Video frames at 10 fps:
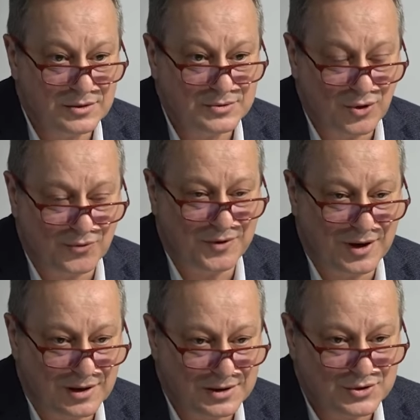so
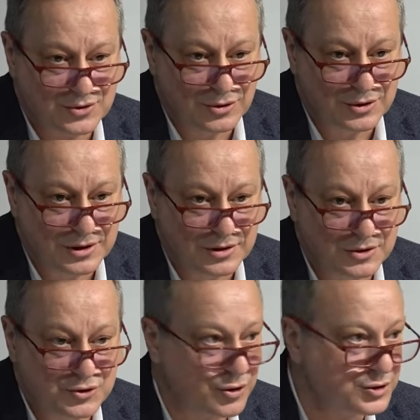far it's
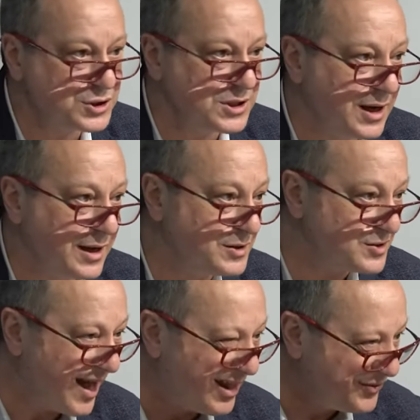only Georgia and
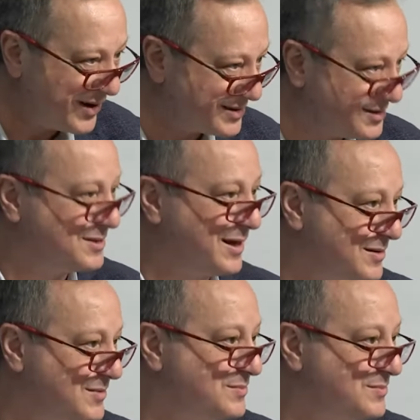it's half-hearted yet.